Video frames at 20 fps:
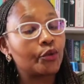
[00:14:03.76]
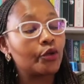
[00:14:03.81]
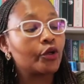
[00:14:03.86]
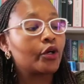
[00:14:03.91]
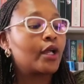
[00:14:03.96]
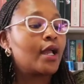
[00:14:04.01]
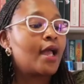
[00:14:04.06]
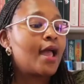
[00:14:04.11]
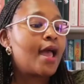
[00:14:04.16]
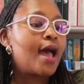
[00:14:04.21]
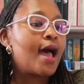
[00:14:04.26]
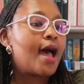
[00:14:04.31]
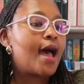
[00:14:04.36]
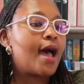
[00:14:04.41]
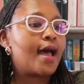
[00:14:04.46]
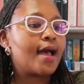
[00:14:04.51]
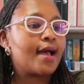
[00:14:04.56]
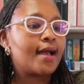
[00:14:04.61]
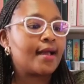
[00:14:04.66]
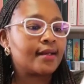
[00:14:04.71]
book,
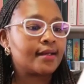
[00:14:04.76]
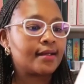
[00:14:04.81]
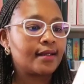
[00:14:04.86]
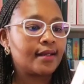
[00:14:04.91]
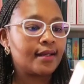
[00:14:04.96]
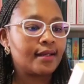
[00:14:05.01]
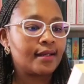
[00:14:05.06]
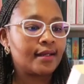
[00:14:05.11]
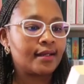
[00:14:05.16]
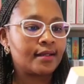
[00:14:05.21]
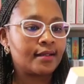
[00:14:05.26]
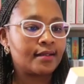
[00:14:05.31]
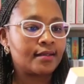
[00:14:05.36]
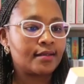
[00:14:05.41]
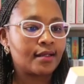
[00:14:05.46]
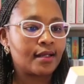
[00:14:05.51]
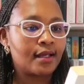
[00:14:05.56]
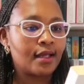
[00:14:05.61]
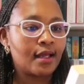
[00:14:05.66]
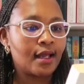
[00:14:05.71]
and
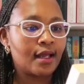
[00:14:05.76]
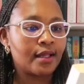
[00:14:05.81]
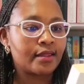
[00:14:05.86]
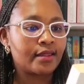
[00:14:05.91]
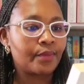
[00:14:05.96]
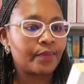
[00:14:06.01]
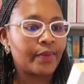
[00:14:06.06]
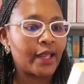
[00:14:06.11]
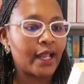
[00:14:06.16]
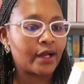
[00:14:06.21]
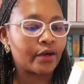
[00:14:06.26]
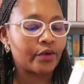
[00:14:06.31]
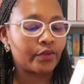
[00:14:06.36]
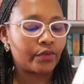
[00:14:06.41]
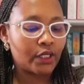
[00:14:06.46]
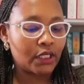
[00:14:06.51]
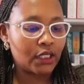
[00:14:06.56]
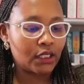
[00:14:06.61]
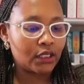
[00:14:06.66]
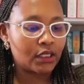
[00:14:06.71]
it at the back
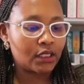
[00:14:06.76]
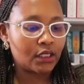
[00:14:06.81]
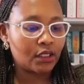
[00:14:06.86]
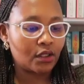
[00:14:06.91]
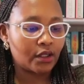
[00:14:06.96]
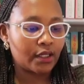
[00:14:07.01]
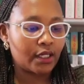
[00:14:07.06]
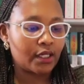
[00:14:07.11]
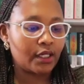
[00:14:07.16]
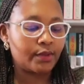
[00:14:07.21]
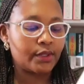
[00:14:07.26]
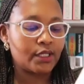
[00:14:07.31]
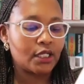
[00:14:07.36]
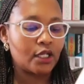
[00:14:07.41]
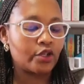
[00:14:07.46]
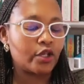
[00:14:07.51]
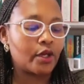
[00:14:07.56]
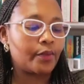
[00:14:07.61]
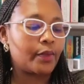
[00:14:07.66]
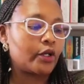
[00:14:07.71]
reads, okay, let me
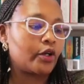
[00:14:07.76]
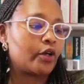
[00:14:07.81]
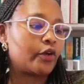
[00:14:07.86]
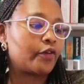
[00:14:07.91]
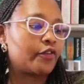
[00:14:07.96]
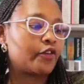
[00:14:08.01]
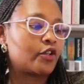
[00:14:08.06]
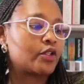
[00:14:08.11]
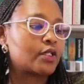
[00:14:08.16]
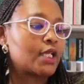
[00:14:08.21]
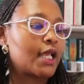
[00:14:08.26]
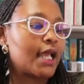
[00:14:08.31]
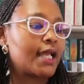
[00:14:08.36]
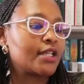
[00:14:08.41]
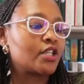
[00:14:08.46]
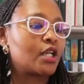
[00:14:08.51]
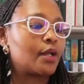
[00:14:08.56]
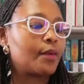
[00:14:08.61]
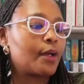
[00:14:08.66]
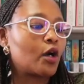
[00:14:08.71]
tell you about her first.
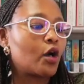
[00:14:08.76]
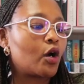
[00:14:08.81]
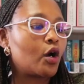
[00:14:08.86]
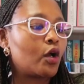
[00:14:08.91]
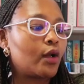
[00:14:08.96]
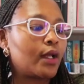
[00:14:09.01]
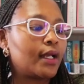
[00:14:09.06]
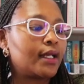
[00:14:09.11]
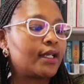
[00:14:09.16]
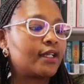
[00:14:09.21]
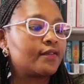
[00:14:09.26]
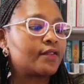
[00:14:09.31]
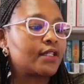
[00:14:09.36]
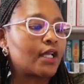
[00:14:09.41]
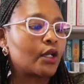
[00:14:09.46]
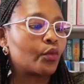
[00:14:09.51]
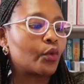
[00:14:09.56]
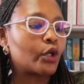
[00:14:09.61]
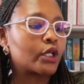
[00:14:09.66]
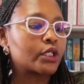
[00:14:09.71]
Angela Makolwa lives
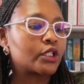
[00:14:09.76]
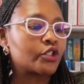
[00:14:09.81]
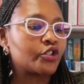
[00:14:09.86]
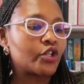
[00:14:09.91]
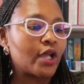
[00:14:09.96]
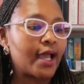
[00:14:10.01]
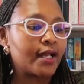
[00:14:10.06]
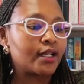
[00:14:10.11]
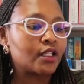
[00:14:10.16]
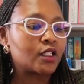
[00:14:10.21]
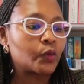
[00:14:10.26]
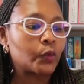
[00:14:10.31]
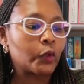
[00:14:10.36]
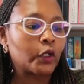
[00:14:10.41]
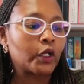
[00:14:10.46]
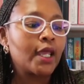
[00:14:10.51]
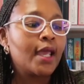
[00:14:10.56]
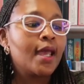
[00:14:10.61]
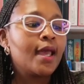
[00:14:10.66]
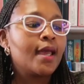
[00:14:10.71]
and works in
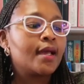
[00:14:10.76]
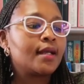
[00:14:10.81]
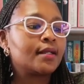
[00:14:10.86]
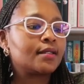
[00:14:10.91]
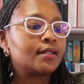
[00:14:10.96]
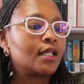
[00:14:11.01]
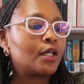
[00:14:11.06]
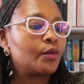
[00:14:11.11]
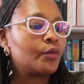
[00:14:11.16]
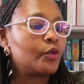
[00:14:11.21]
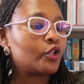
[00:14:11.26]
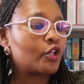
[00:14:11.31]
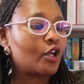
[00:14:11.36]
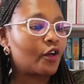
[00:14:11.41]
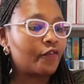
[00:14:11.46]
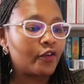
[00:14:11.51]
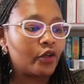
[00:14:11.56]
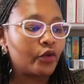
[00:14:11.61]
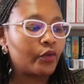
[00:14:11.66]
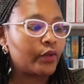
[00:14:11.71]
Johannesburg. Her debut
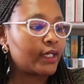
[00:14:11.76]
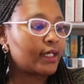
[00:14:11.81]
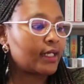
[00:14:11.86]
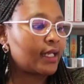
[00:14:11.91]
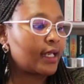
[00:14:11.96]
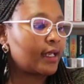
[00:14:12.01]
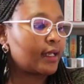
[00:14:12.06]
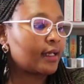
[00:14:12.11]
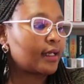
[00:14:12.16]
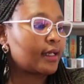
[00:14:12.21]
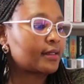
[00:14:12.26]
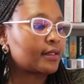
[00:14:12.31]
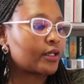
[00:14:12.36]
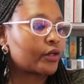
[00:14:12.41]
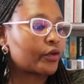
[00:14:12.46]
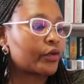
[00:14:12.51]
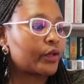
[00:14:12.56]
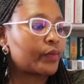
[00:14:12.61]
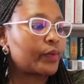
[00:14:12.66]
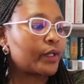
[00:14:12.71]
novel, Red Ink, is
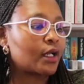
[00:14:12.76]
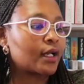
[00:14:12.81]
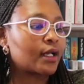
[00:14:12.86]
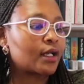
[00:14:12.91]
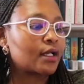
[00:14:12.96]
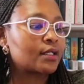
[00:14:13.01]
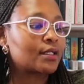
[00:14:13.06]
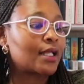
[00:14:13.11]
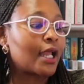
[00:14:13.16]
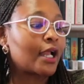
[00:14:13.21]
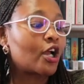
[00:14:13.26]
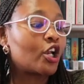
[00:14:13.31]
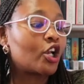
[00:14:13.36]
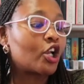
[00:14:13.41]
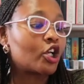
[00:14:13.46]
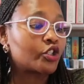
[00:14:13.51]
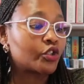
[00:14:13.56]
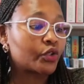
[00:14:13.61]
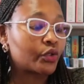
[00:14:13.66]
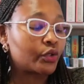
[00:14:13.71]
a gripping
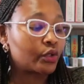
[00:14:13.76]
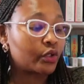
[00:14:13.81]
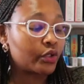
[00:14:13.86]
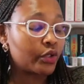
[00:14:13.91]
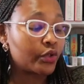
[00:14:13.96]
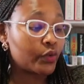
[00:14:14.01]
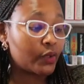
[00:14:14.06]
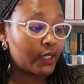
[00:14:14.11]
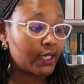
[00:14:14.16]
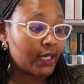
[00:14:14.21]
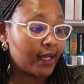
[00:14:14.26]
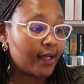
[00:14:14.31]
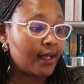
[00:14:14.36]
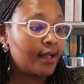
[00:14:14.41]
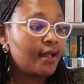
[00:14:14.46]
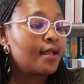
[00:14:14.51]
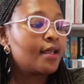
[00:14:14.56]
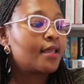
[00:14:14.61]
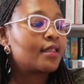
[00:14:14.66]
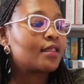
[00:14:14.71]
psychological
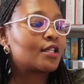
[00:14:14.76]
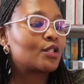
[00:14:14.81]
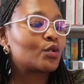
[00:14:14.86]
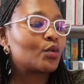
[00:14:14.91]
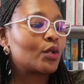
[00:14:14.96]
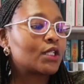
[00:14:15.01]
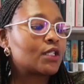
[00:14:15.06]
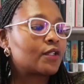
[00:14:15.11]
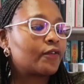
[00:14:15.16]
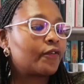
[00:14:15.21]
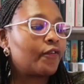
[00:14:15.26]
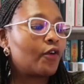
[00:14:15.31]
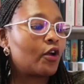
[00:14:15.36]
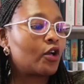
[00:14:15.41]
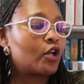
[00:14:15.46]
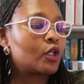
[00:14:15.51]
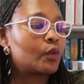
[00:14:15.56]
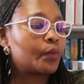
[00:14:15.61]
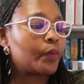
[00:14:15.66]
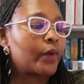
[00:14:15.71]
thriller. This was
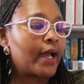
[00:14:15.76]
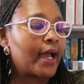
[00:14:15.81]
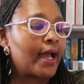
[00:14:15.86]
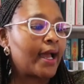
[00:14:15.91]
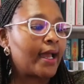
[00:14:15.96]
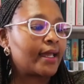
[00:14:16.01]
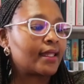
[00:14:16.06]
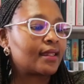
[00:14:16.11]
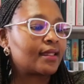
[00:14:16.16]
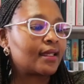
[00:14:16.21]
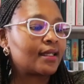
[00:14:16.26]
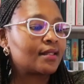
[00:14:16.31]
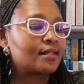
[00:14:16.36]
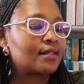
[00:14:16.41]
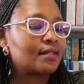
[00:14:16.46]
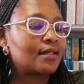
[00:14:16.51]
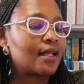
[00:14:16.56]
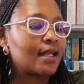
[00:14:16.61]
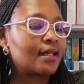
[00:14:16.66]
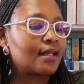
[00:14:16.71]
followed by the
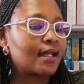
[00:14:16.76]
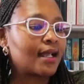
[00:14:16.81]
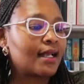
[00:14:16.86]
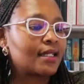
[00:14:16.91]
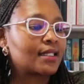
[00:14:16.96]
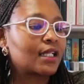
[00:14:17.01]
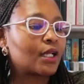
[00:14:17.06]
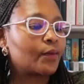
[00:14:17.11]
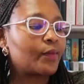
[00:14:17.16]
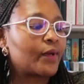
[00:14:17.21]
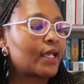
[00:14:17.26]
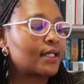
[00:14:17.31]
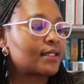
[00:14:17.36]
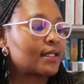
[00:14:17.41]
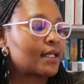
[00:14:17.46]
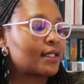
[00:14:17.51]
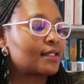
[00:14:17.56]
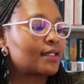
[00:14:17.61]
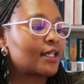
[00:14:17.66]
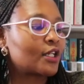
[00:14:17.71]
entertaining
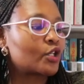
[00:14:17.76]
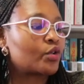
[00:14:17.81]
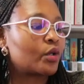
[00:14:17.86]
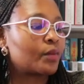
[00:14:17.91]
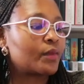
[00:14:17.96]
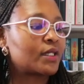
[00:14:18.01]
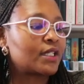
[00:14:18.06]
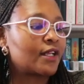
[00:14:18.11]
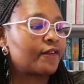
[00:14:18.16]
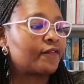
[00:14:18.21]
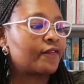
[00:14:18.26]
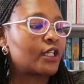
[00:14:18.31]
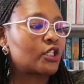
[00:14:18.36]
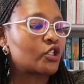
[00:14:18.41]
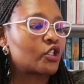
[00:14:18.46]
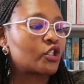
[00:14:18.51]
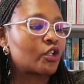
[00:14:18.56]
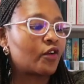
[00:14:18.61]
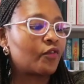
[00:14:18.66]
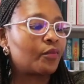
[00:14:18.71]
escapades and sexual
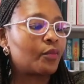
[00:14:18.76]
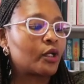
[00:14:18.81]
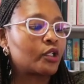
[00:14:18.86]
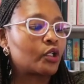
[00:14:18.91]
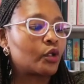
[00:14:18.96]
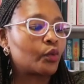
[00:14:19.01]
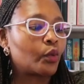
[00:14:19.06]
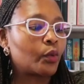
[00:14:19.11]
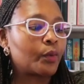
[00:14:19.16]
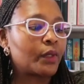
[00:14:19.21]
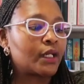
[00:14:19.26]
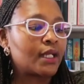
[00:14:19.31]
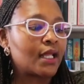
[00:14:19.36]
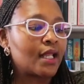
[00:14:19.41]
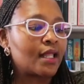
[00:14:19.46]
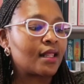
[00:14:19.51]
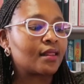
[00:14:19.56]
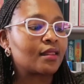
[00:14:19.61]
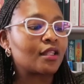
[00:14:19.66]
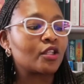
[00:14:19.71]
misadventures of modern women
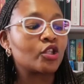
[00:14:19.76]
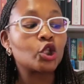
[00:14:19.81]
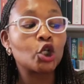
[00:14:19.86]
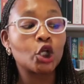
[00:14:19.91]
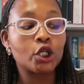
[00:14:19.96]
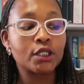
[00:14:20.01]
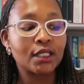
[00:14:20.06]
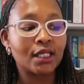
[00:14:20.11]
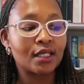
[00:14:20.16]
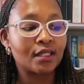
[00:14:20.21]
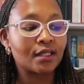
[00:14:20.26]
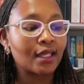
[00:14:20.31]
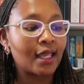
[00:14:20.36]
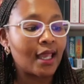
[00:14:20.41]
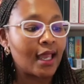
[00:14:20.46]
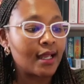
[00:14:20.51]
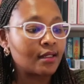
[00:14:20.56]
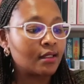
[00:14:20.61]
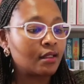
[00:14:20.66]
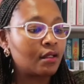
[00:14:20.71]
in The 30th
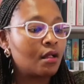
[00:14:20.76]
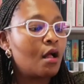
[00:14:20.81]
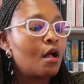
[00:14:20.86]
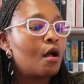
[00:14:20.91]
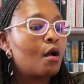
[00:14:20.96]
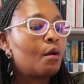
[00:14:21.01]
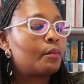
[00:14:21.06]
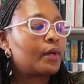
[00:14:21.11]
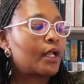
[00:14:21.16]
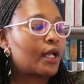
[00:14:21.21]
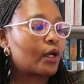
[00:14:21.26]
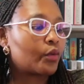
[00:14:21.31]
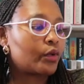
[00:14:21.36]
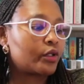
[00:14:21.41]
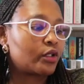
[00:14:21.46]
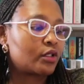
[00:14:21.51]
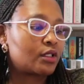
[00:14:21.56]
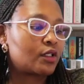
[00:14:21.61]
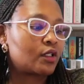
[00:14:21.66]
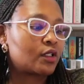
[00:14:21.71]
Candle. Black
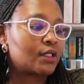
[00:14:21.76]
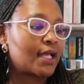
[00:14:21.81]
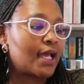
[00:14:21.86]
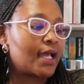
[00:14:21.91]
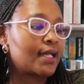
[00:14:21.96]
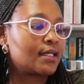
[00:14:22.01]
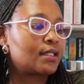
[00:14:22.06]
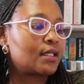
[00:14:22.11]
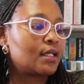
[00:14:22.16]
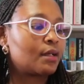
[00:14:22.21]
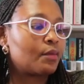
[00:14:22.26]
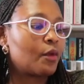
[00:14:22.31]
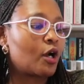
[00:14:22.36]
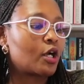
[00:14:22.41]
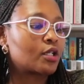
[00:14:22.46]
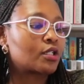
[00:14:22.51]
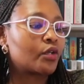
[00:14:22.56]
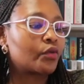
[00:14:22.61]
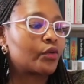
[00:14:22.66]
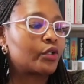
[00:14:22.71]
Widow Society
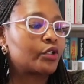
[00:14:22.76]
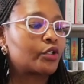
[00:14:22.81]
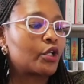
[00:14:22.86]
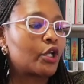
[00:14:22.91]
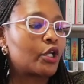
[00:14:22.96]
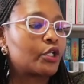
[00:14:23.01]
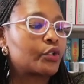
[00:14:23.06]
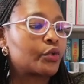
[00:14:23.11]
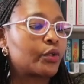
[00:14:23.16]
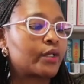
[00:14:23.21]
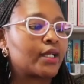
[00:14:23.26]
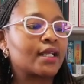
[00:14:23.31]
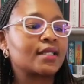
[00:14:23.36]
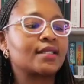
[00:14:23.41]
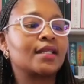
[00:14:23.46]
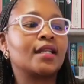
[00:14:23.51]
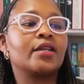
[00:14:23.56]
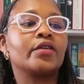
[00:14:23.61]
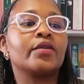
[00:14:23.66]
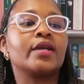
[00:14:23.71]
marks a return to an
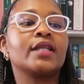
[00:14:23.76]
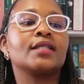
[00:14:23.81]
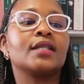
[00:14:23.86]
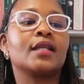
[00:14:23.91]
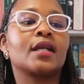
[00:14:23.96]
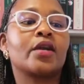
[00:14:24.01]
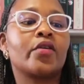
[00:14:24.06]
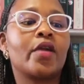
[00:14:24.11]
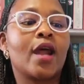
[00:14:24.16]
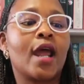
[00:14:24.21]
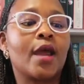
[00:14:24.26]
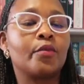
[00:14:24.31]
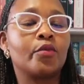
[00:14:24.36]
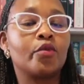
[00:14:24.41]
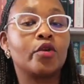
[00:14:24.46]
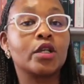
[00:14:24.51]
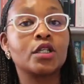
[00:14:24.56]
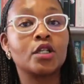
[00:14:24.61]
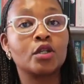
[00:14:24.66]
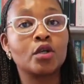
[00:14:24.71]
exhilarating
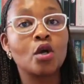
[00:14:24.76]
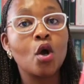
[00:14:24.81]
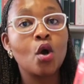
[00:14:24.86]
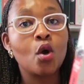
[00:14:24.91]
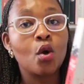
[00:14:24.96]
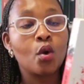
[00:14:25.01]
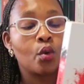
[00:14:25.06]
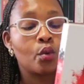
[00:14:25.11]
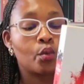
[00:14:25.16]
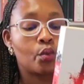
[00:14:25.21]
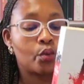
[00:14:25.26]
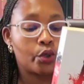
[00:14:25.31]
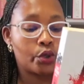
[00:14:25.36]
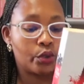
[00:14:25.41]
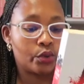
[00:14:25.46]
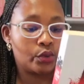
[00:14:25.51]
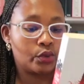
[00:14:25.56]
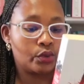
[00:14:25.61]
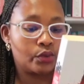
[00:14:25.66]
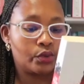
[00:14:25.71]
crime-ridden
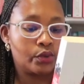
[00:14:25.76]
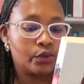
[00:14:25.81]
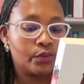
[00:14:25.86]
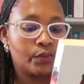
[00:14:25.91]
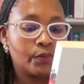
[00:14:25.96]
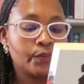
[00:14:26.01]
world.